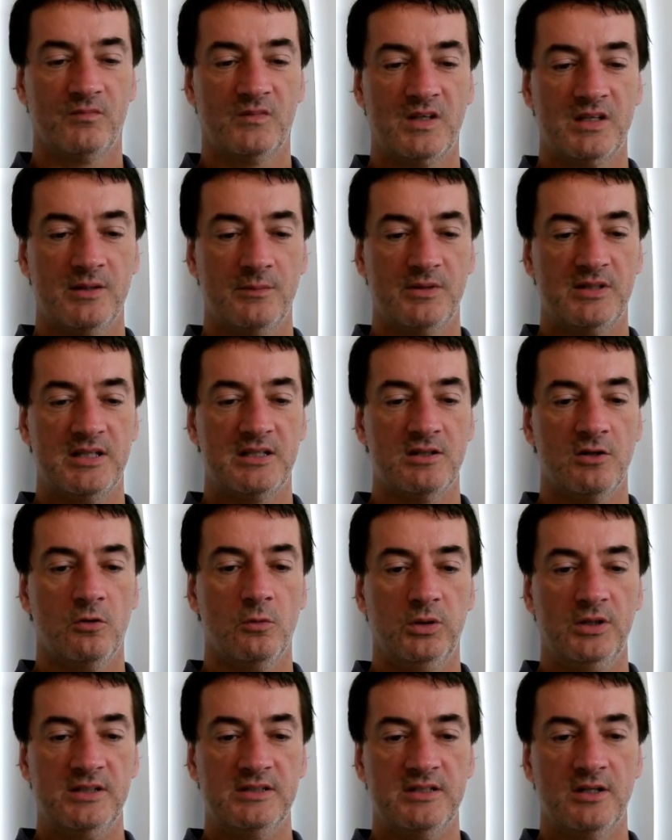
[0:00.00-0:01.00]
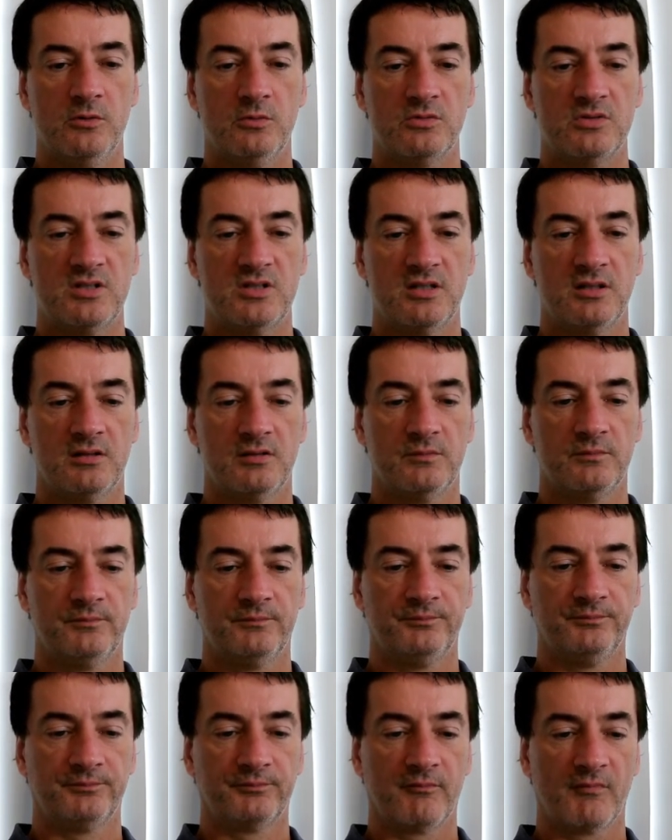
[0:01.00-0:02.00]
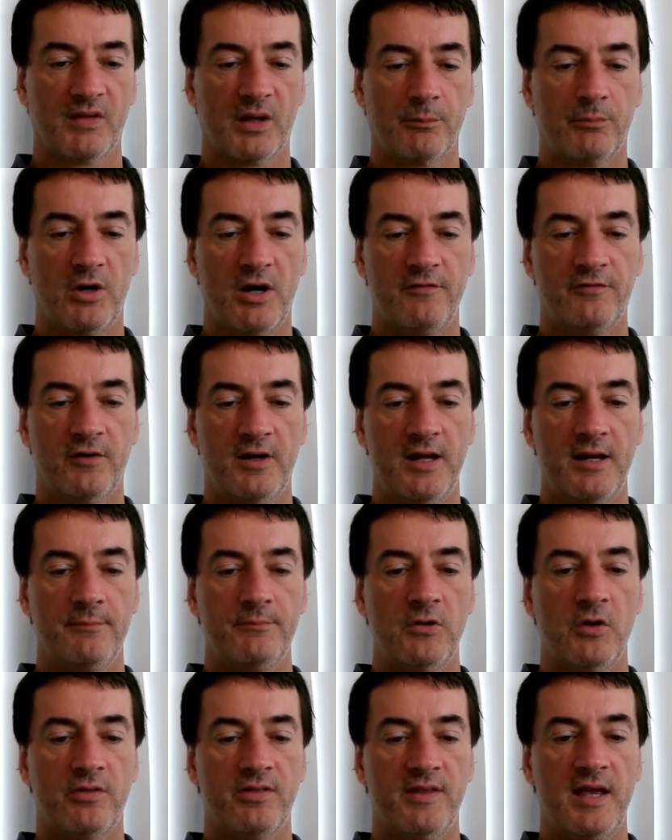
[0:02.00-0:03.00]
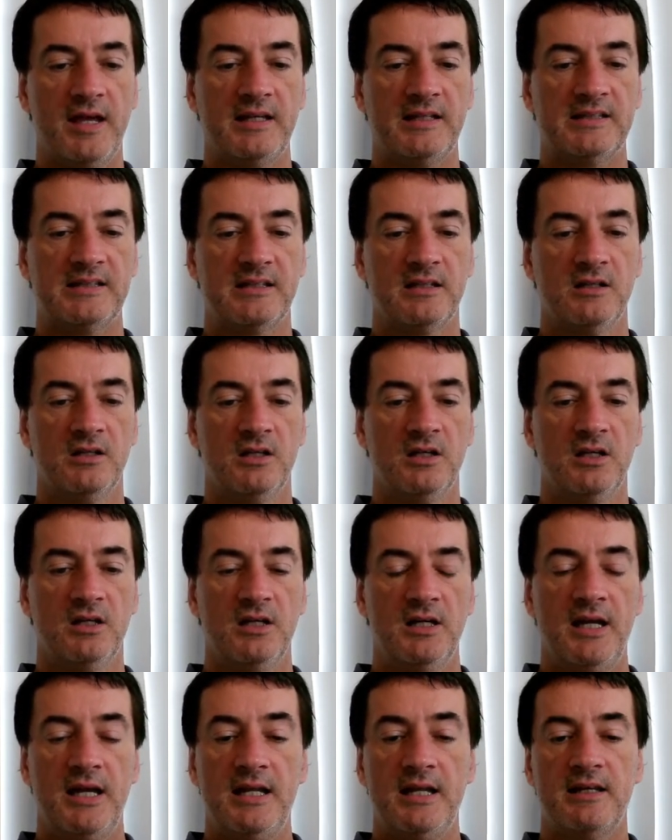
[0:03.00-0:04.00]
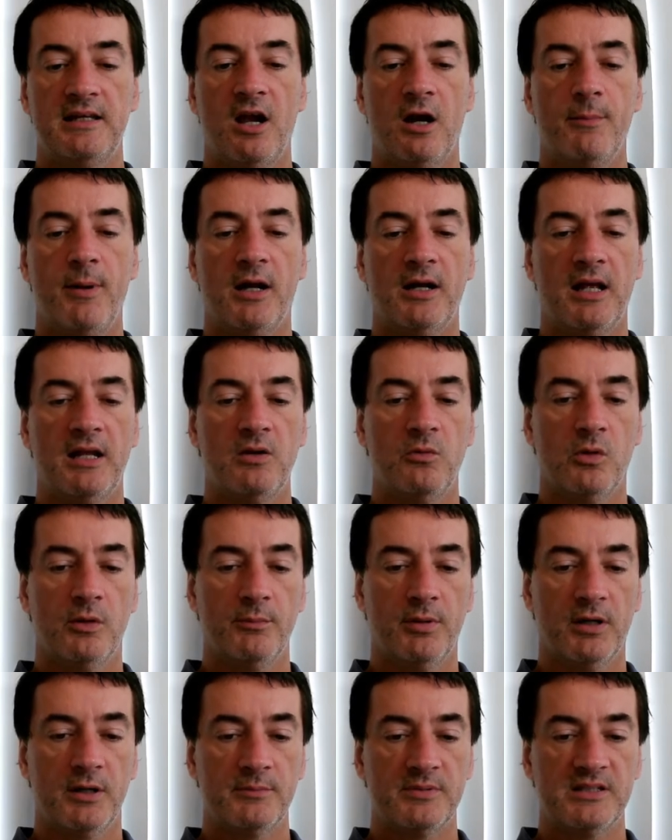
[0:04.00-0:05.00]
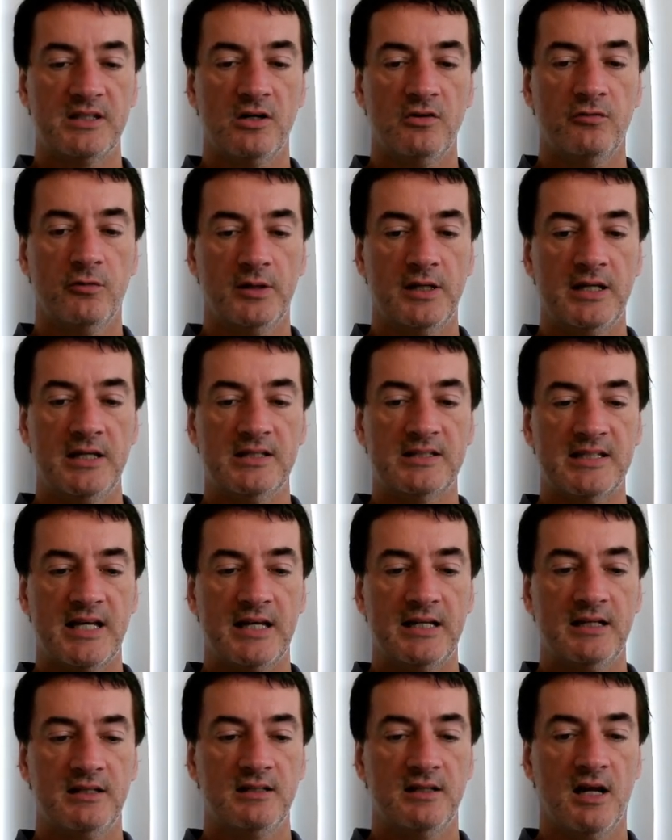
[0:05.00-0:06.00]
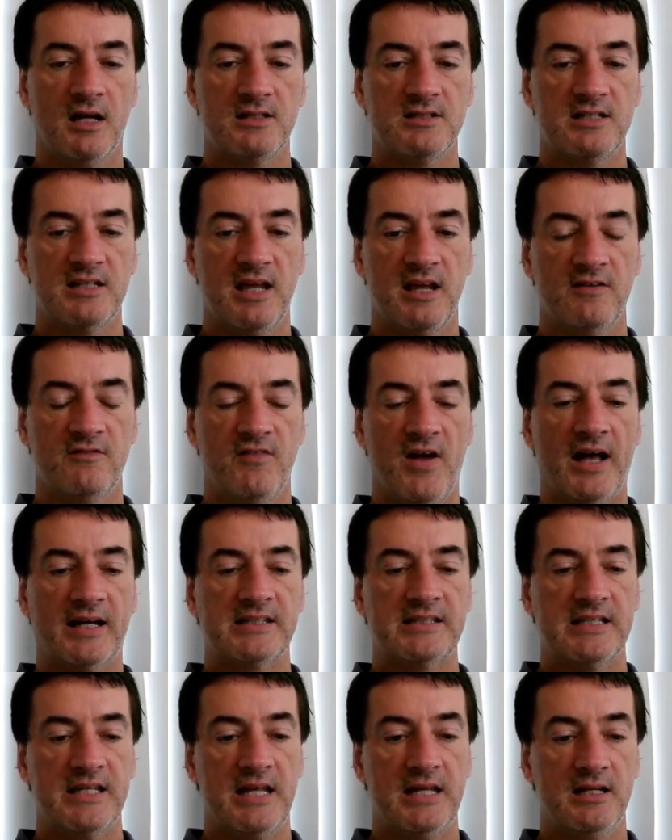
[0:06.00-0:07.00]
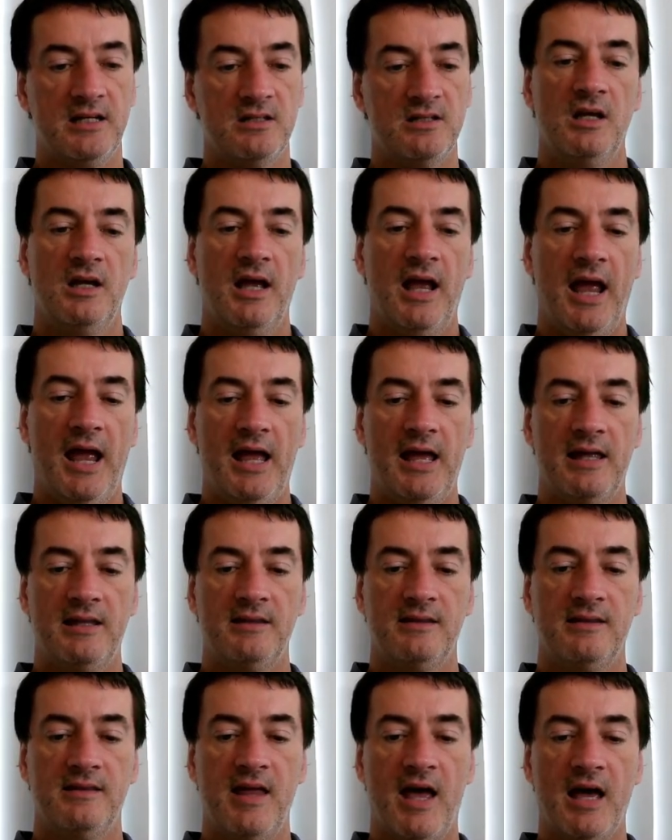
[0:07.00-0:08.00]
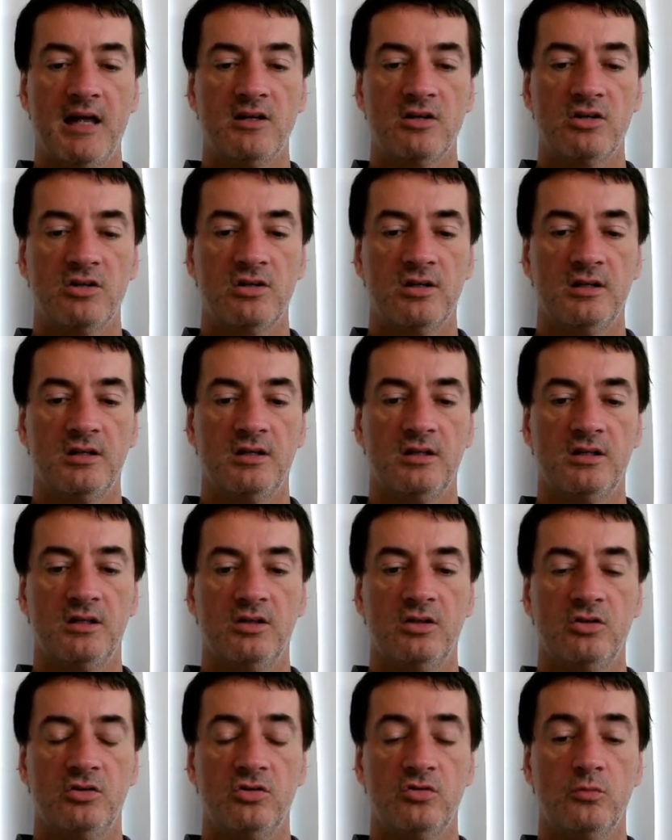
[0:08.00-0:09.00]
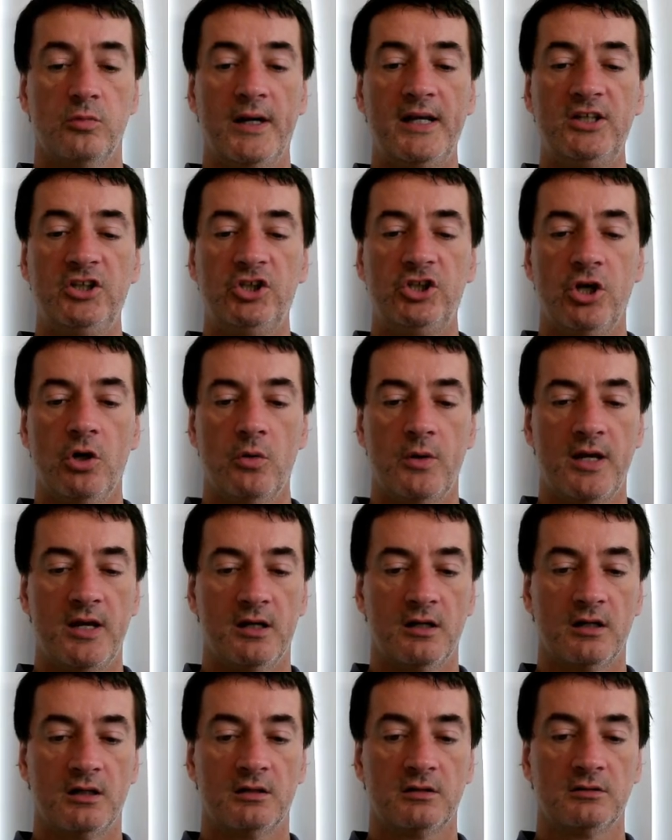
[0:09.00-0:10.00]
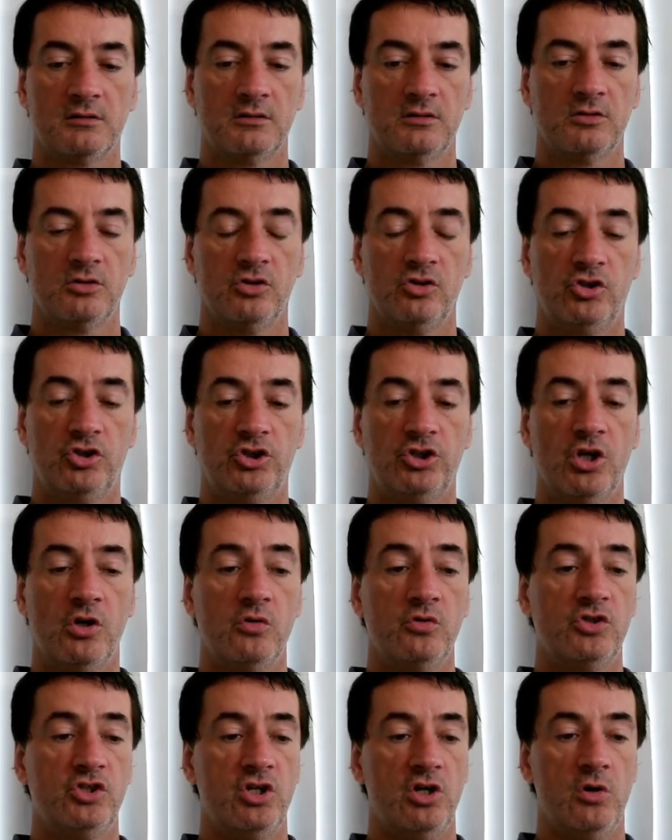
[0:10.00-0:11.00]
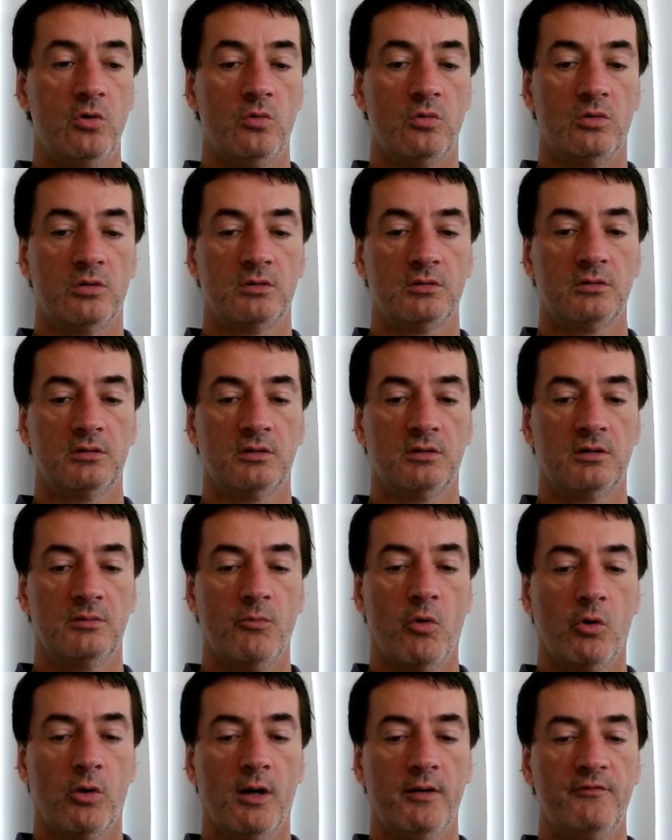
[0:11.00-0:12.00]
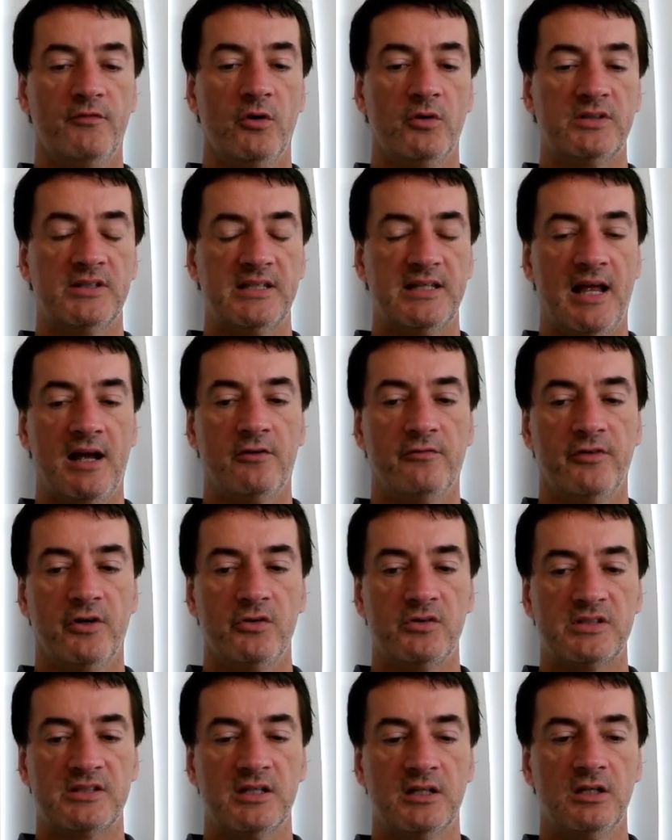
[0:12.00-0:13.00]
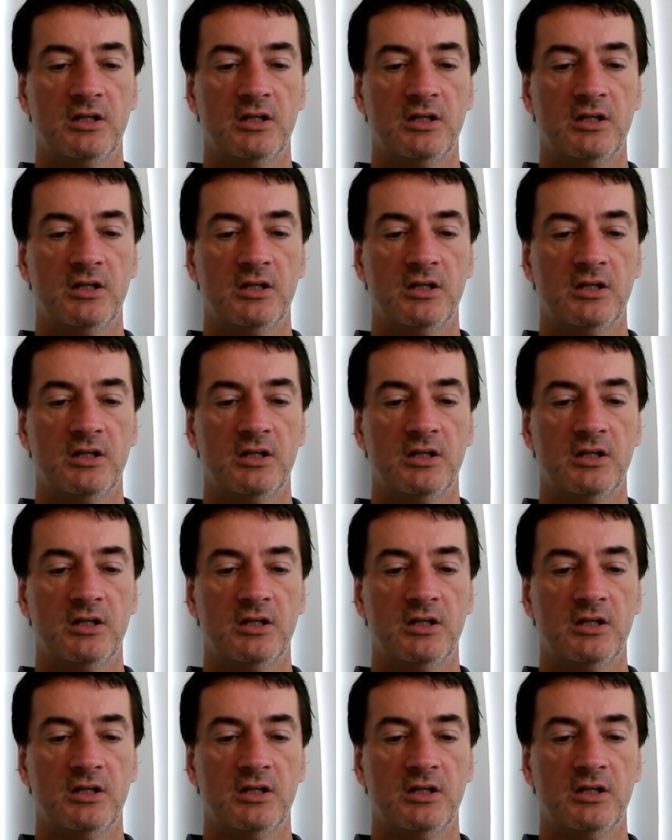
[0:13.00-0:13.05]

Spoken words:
Somebody says, oh, please don't. Pray for him. No thanks. He didn't care about anyone but himself when he decided not to get vaccinated. And that ratio here shows you more upvotes and downvotes.